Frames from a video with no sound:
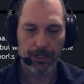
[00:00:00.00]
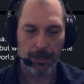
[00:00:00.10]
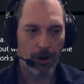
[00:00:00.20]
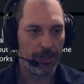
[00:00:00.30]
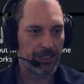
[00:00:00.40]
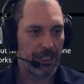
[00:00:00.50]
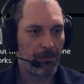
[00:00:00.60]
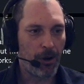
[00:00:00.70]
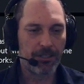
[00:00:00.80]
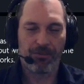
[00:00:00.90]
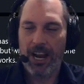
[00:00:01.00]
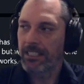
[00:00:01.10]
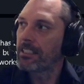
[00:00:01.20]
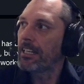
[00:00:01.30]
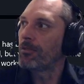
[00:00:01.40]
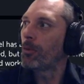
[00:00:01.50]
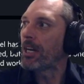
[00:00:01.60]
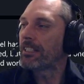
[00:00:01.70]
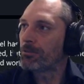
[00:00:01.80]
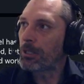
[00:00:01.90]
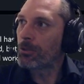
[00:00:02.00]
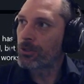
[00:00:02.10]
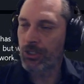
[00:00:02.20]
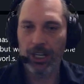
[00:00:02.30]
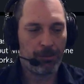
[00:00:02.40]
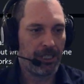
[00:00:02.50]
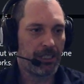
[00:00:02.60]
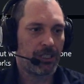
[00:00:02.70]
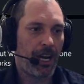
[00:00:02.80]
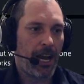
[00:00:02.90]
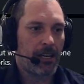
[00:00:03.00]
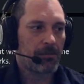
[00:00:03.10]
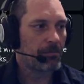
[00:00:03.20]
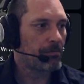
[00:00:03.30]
I'm always fascinated by these people who jump into chat